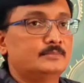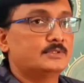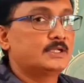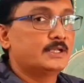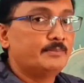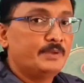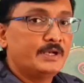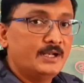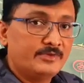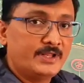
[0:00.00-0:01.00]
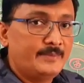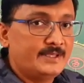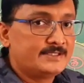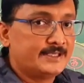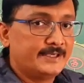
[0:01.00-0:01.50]
certain period of time
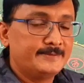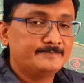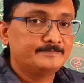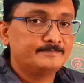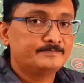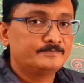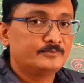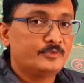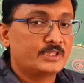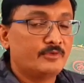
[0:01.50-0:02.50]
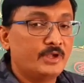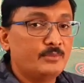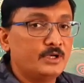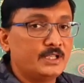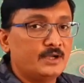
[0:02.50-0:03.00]
is there for the
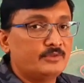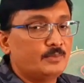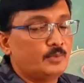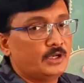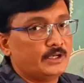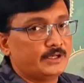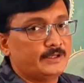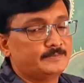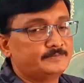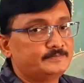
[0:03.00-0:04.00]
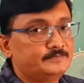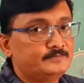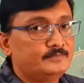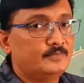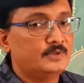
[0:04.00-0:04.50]
viability of the pollen grain.
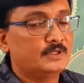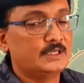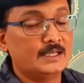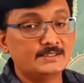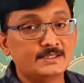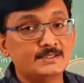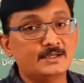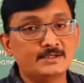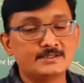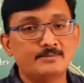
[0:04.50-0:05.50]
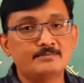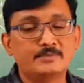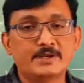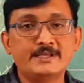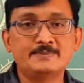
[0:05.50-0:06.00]
Grasses and
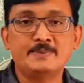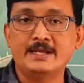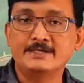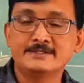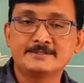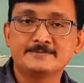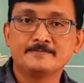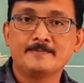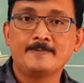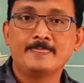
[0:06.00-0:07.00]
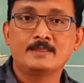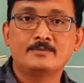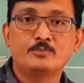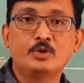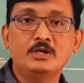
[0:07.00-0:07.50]
some rice plants,
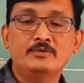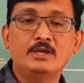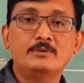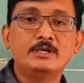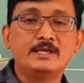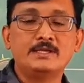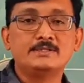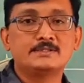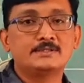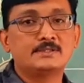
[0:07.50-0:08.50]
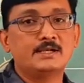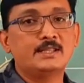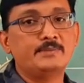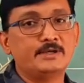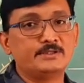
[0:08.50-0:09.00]
the pollen viability is
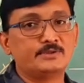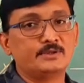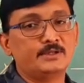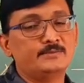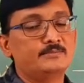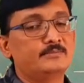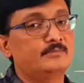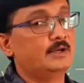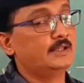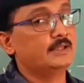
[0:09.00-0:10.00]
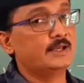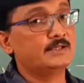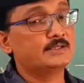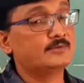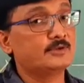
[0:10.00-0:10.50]
30 minutes only, but in the
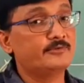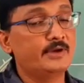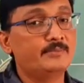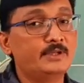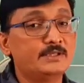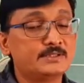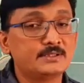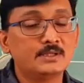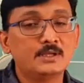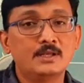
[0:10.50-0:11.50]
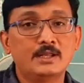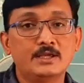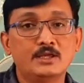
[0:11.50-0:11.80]
case of some families like